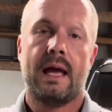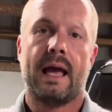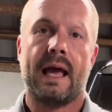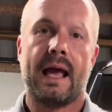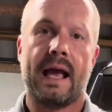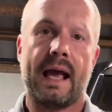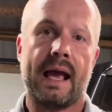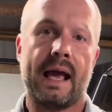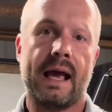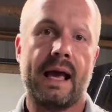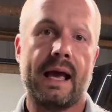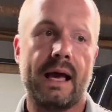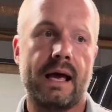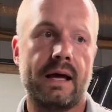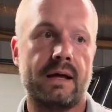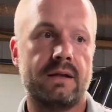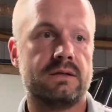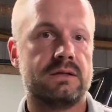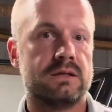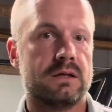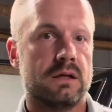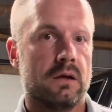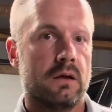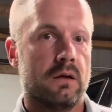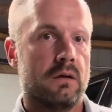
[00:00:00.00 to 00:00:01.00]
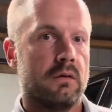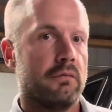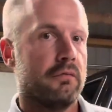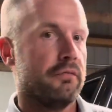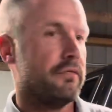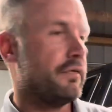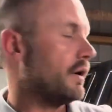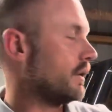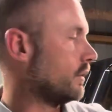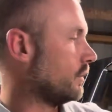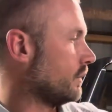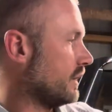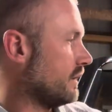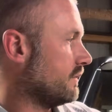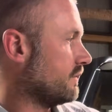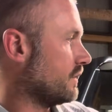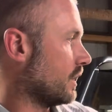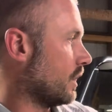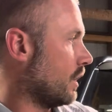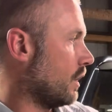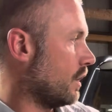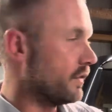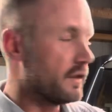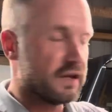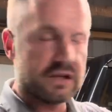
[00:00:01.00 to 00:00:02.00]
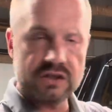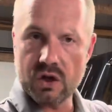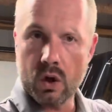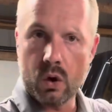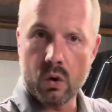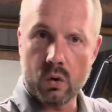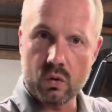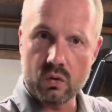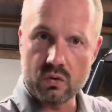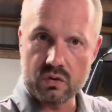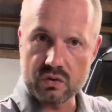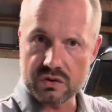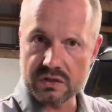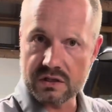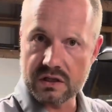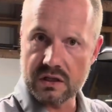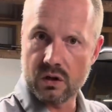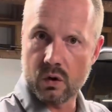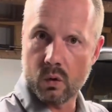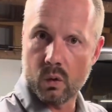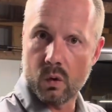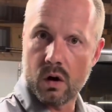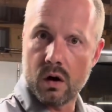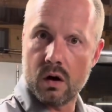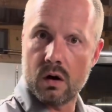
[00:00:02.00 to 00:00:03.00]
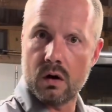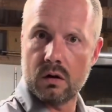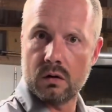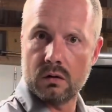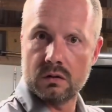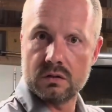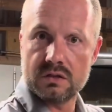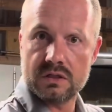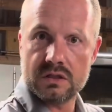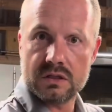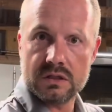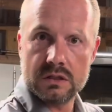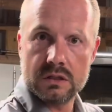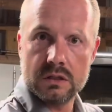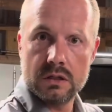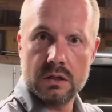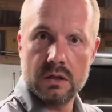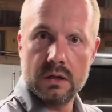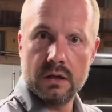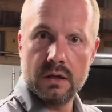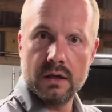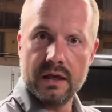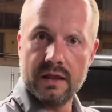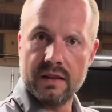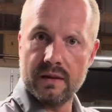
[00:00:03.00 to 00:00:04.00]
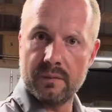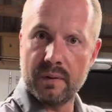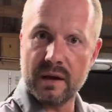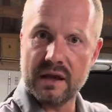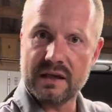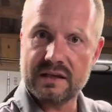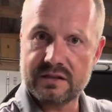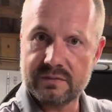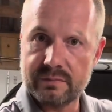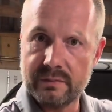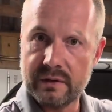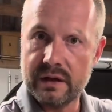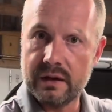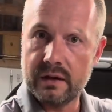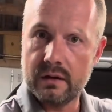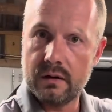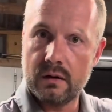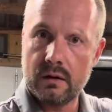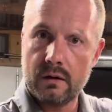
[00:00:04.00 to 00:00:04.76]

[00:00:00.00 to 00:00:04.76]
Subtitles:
And they're leaving all these holes in the walls, in the basement.